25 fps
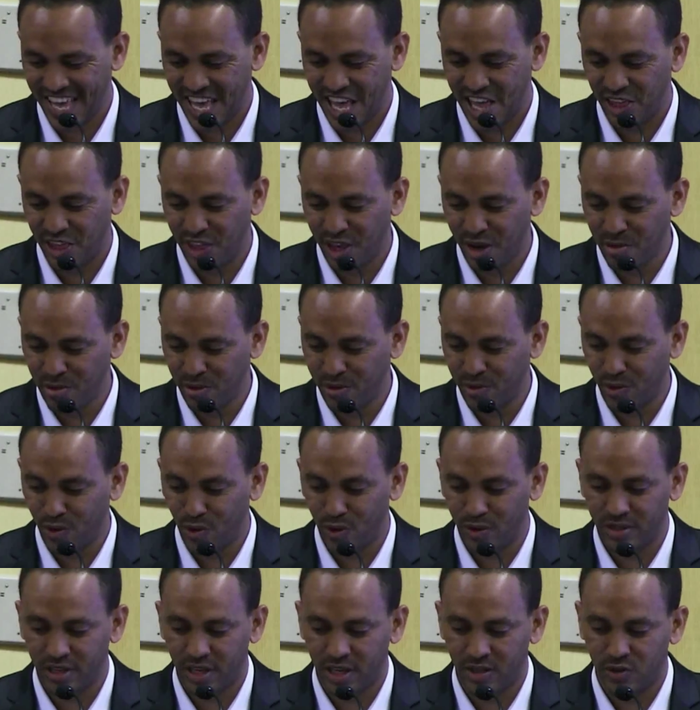In Table 2
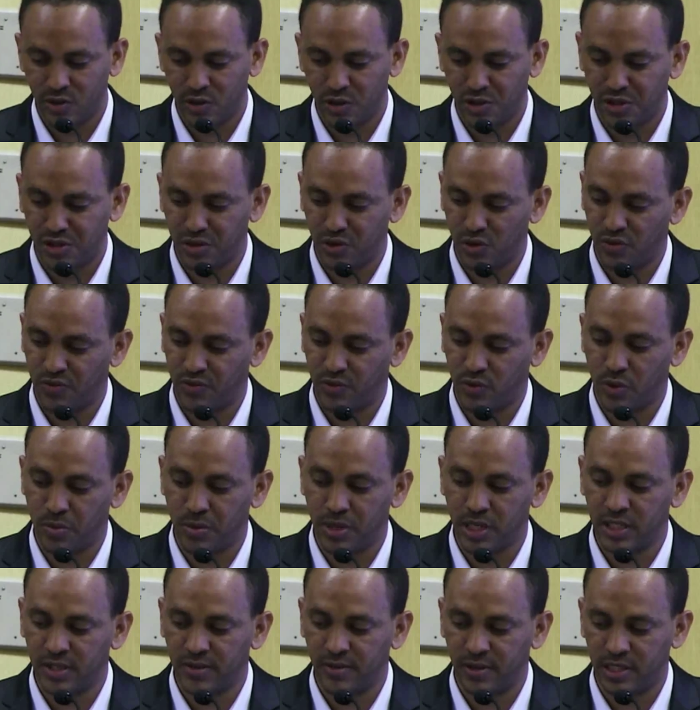was the associates of
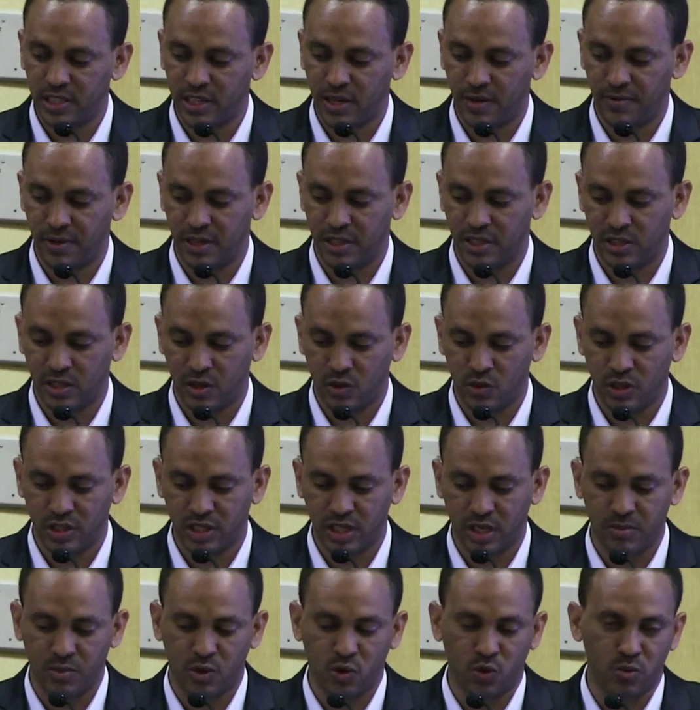comprehensive HIV/AIDS knowledge
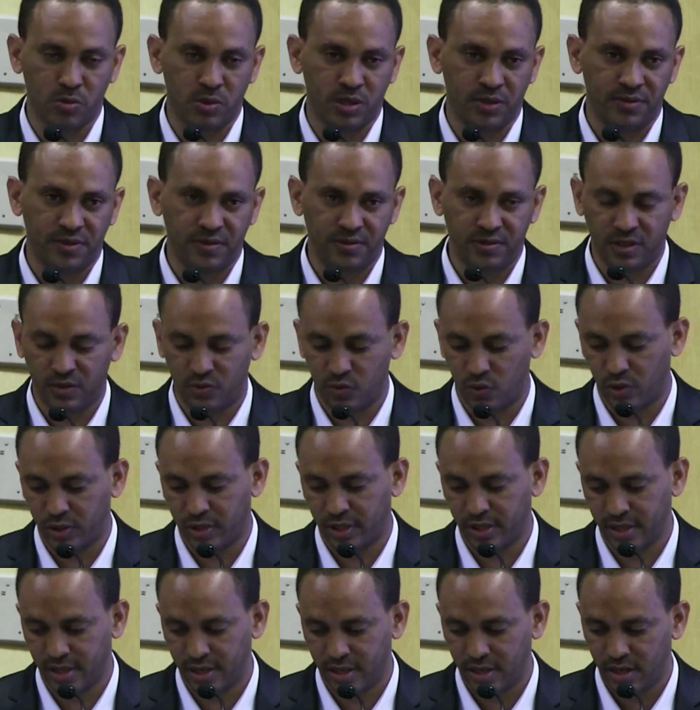among women 15 to
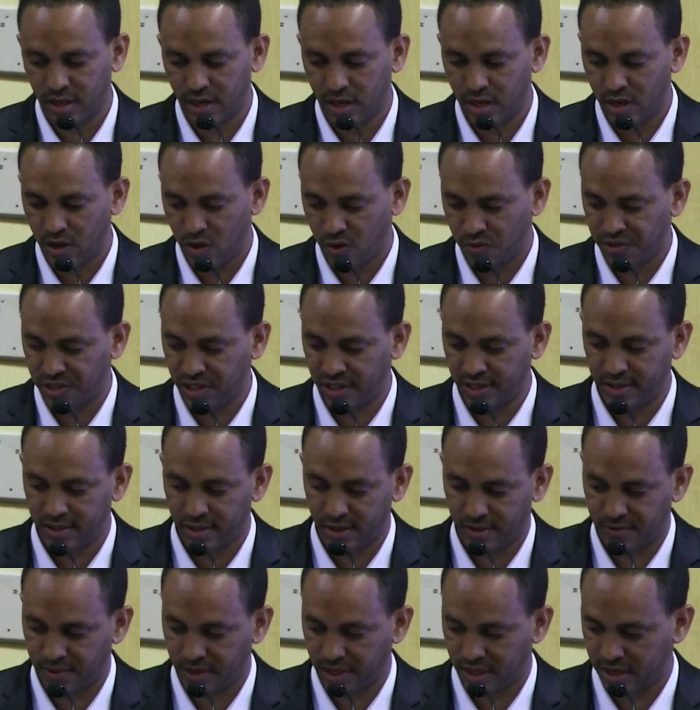49, 3 East
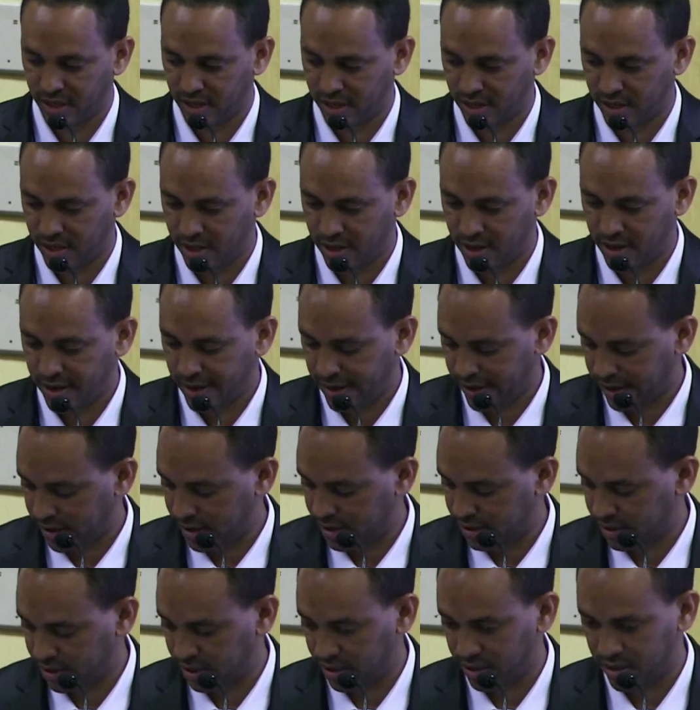African
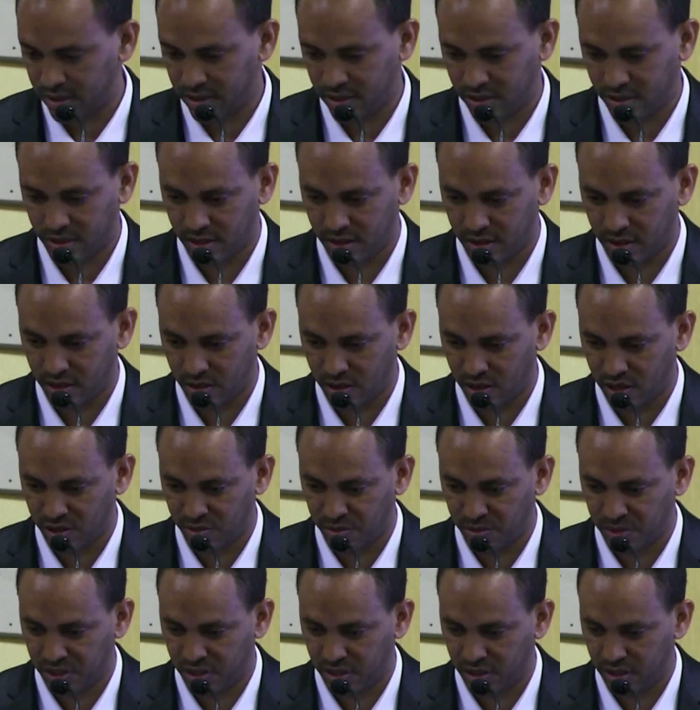countries. Let
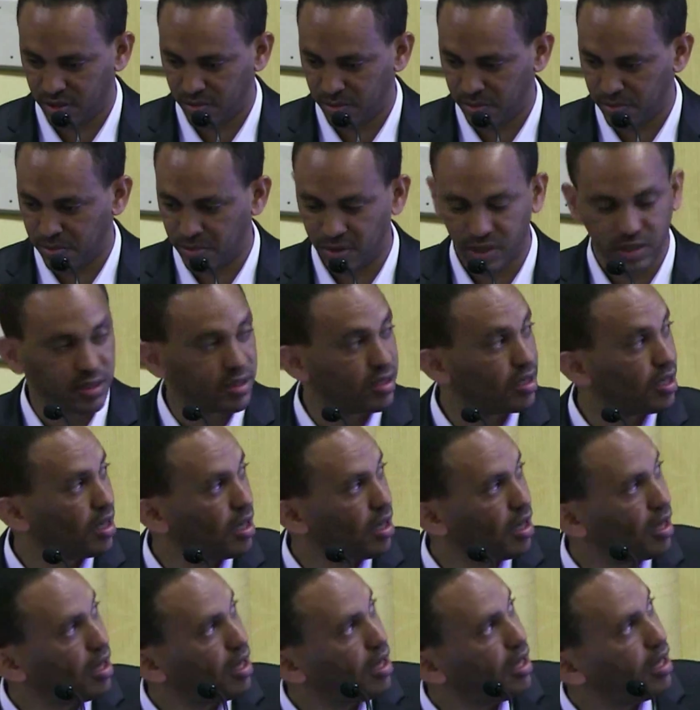me pass.
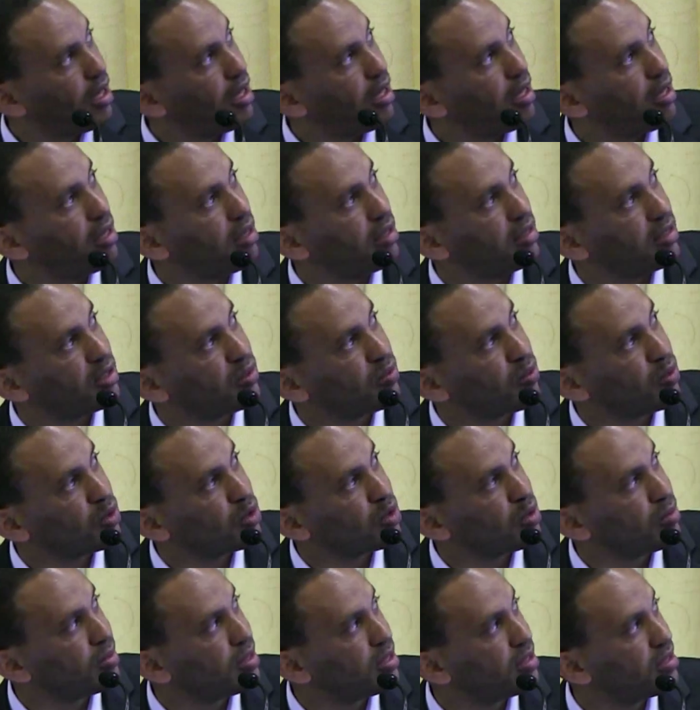Is it
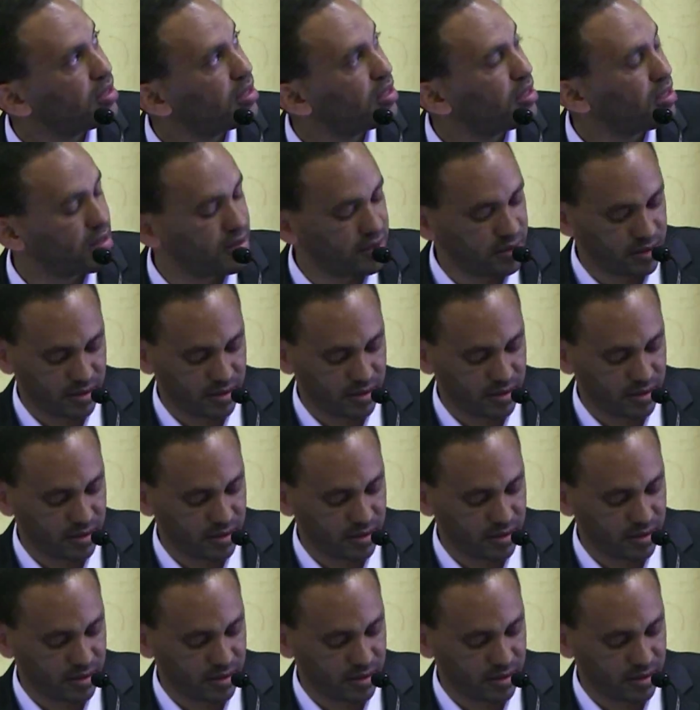possible to see?